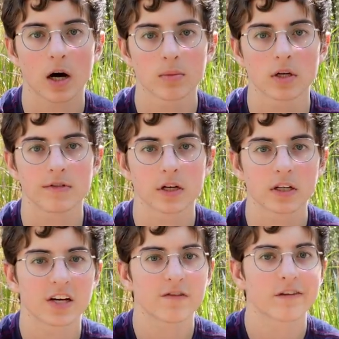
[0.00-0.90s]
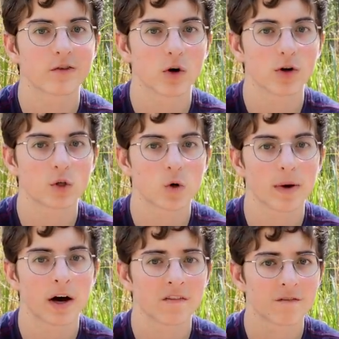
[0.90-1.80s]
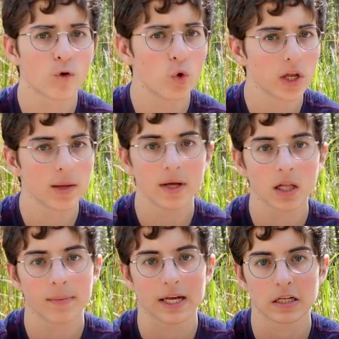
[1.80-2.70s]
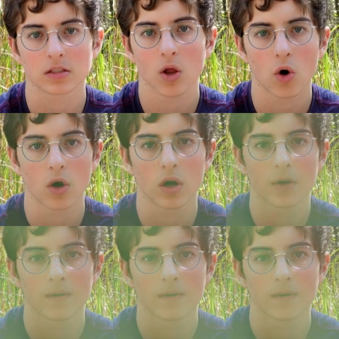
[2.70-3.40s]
gum leaves until they've grown to about 40 millimeters long.